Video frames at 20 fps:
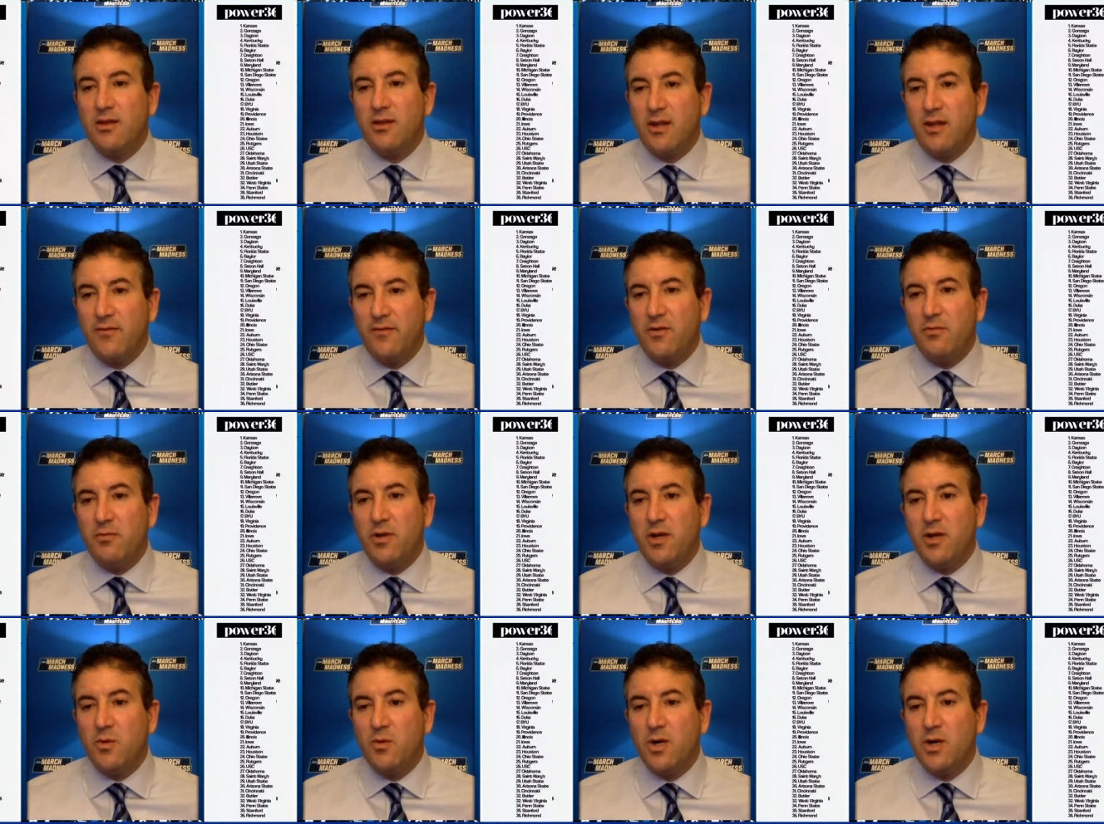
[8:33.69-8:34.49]
Definitely
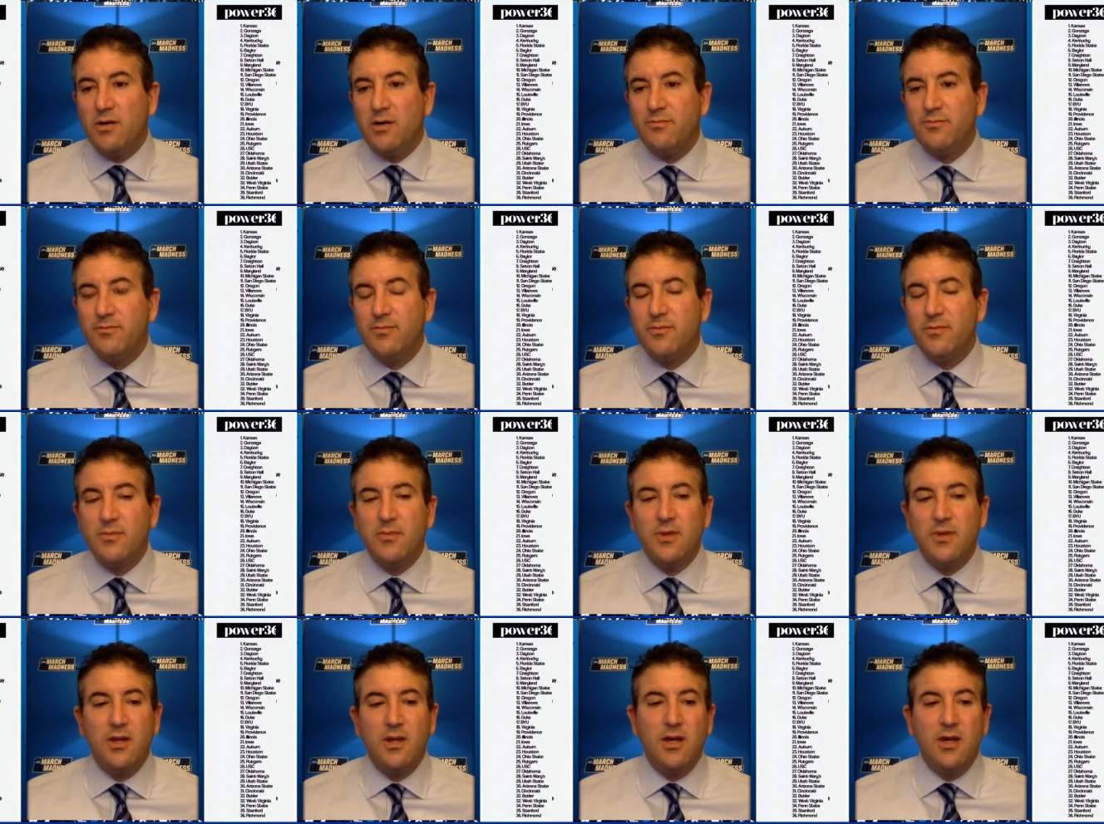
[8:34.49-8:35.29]
playing well
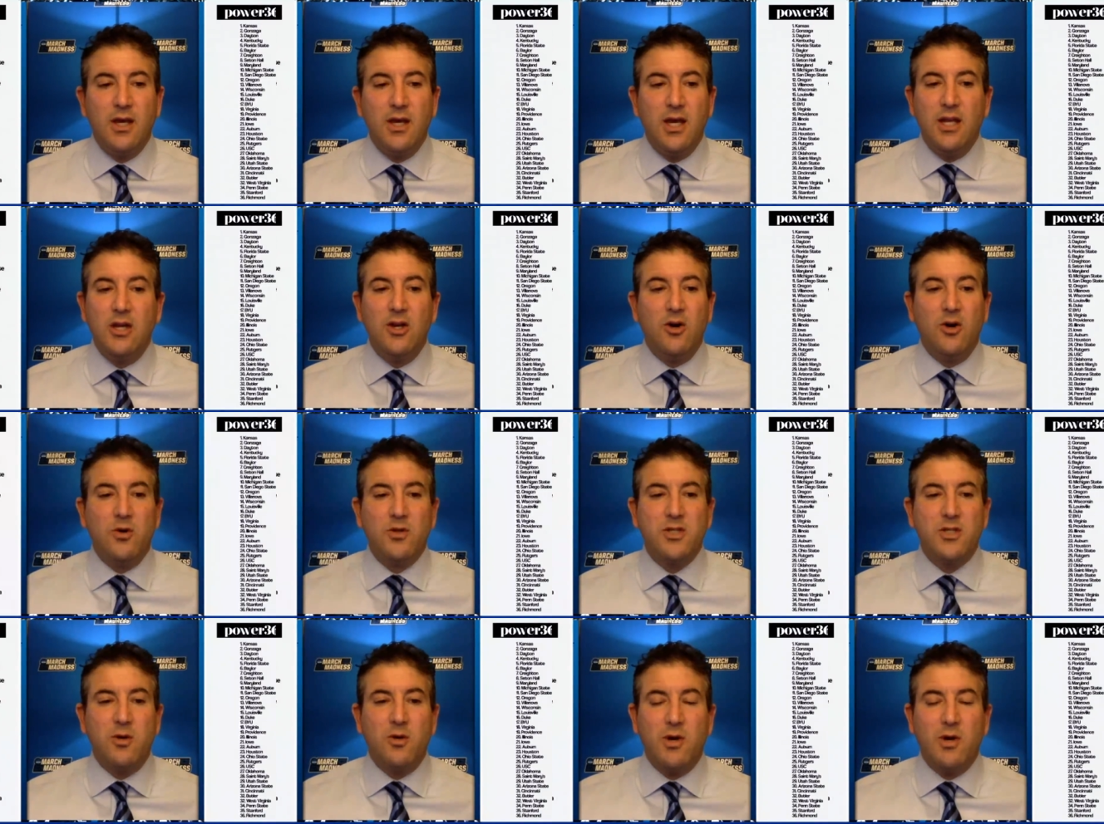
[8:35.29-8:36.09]
and no
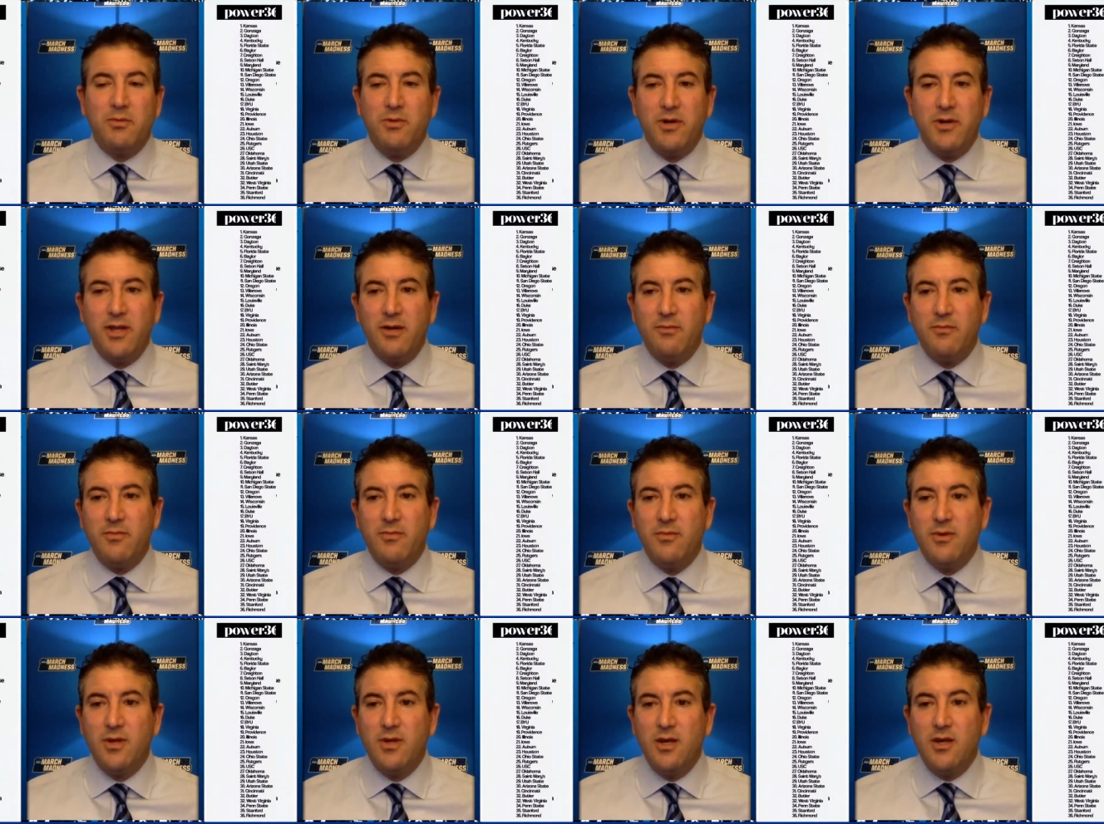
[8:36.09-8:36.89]
one's going to want to play them.
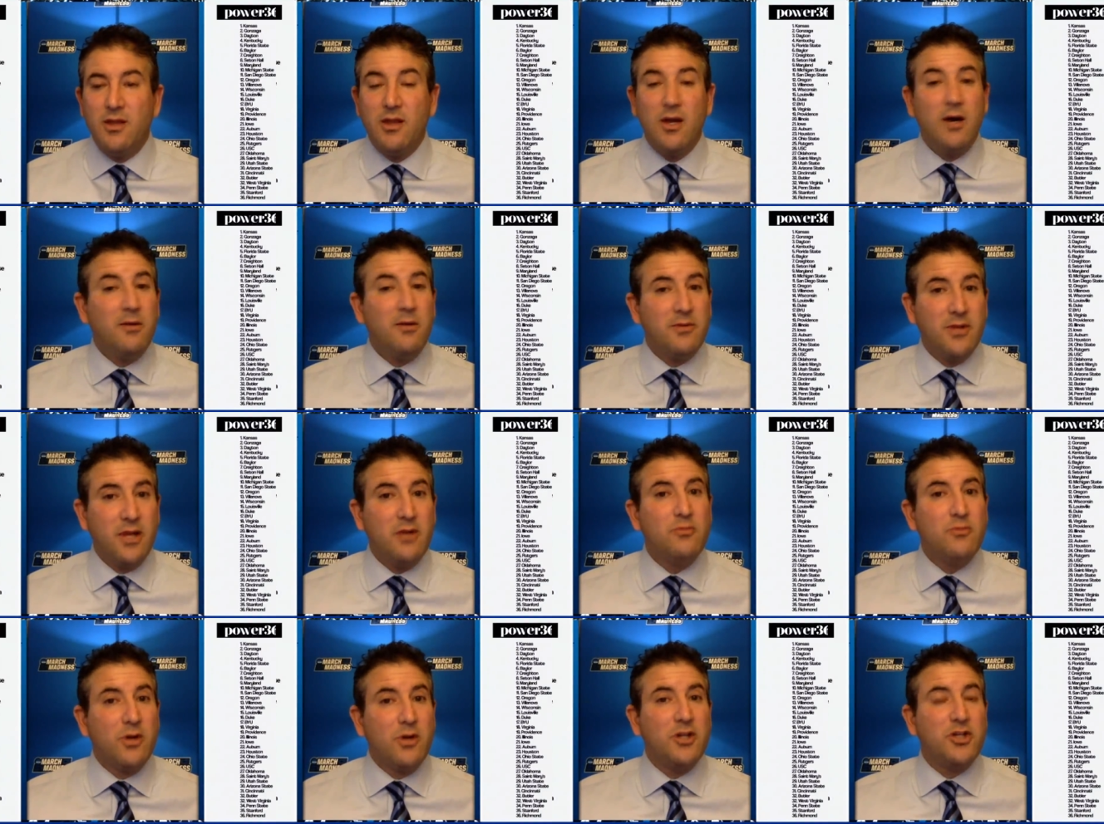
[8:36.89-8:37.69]
They,
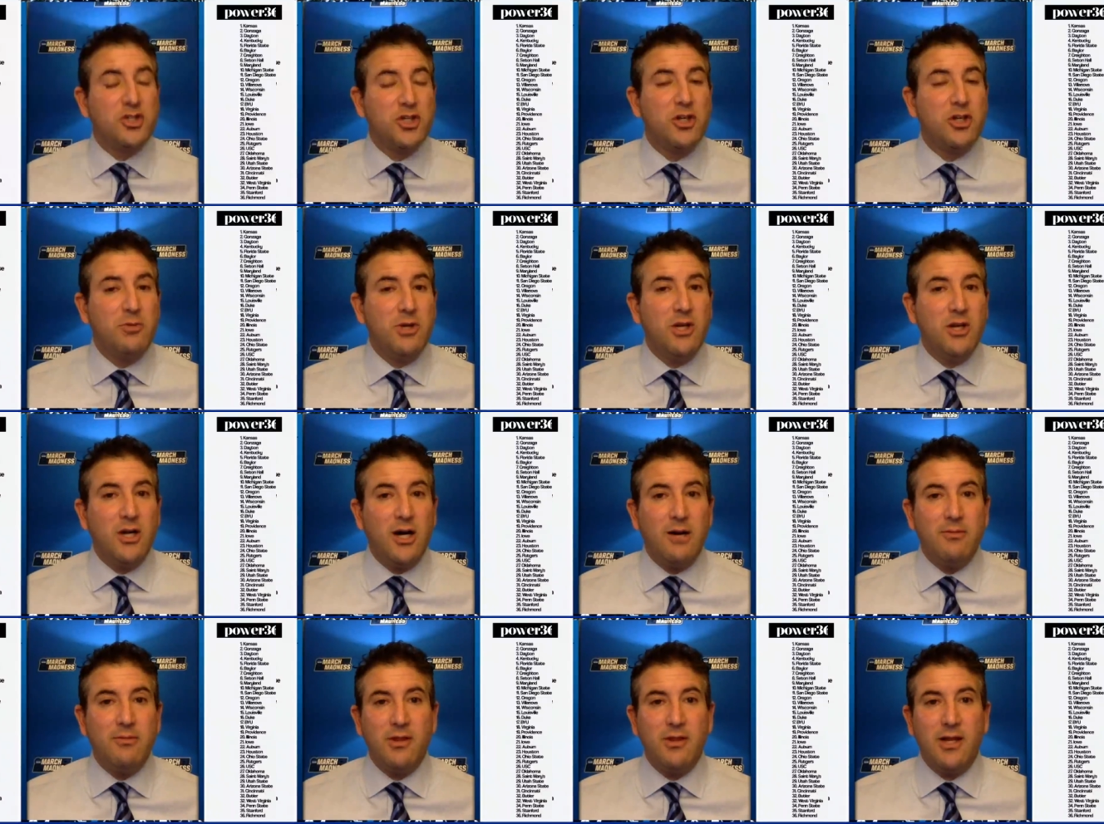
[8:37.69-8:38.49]
they really should have beaten
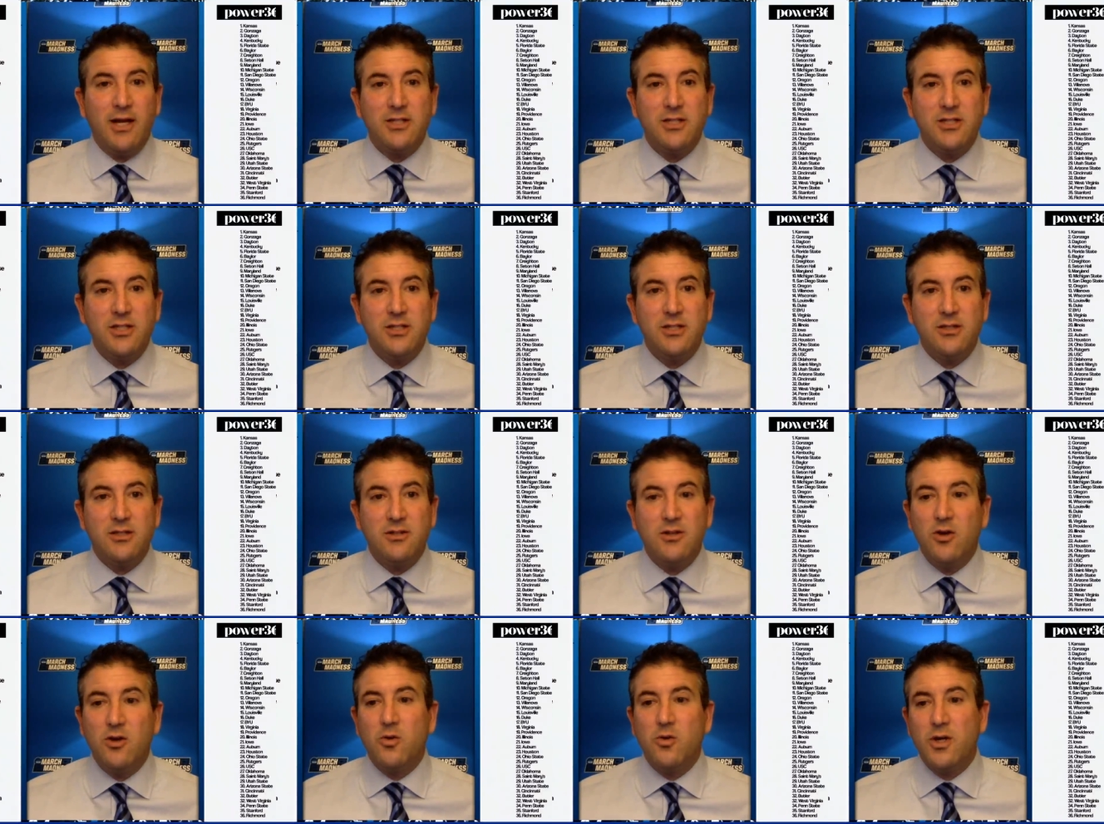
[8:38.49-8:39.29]
Auburn last season.
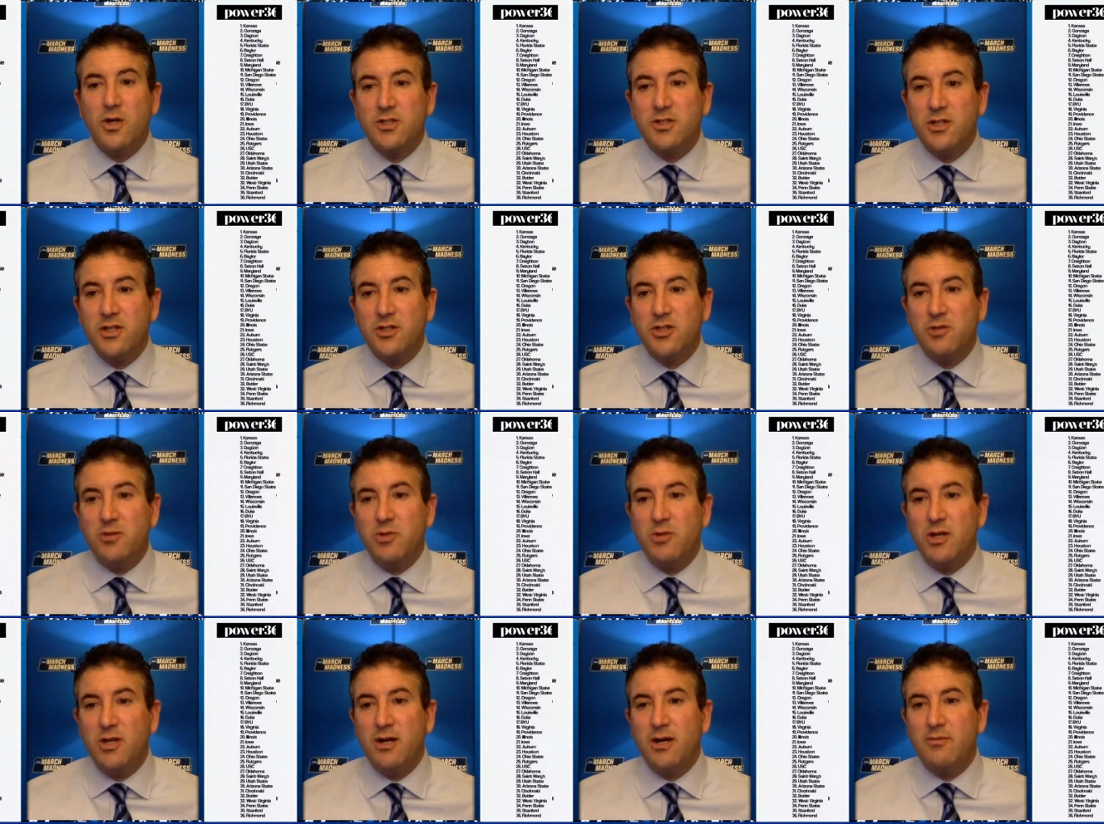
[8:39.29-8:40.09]
No question, they should have
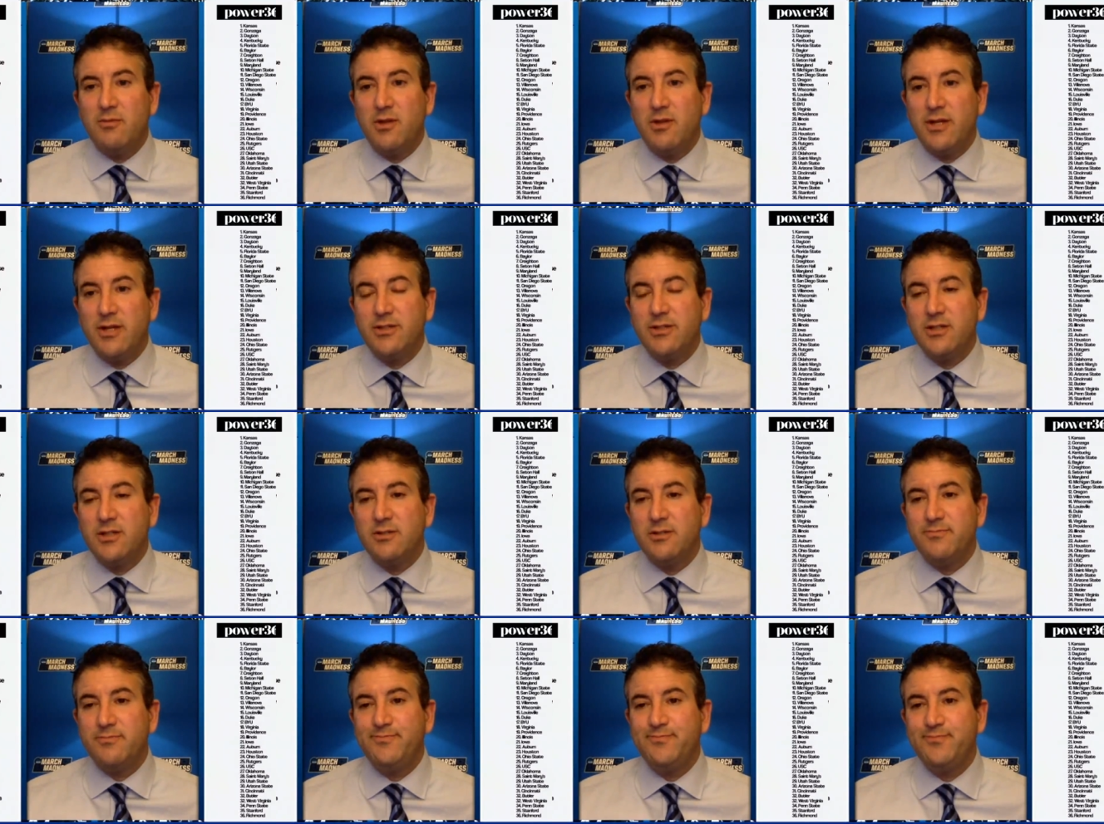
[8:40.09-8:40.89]
beaten Auburn last
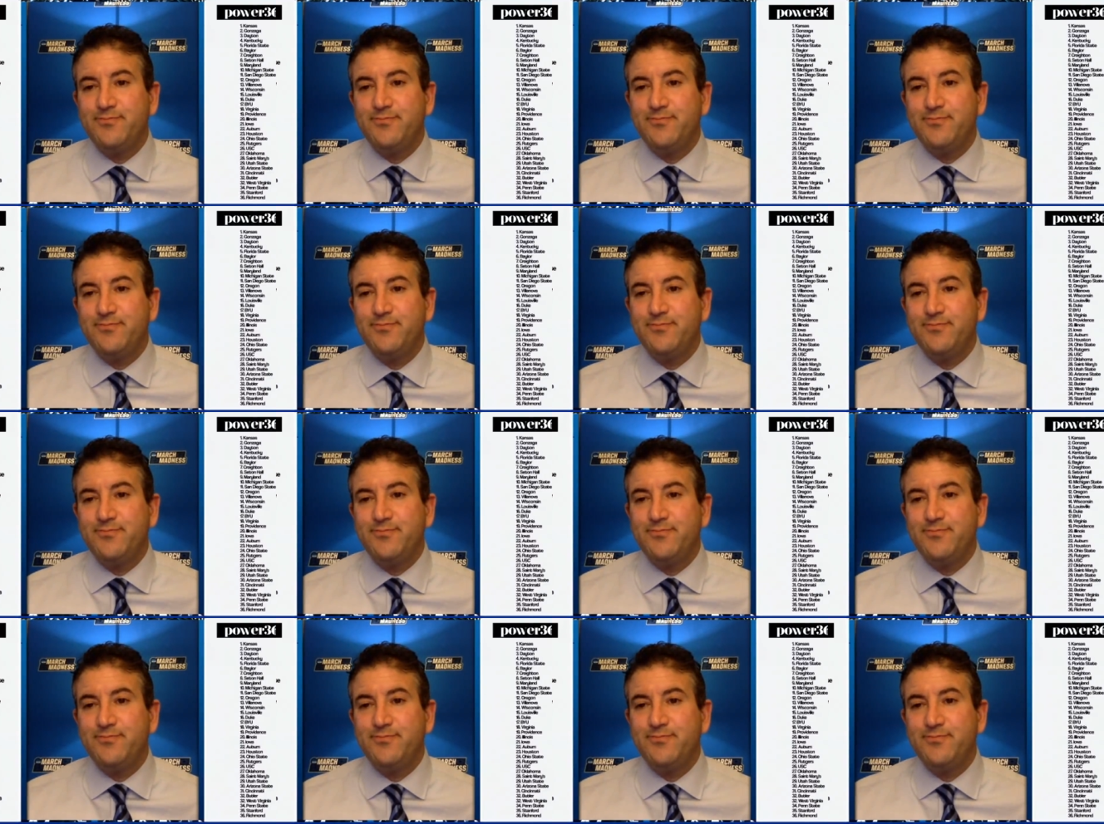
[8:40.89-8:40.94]
season.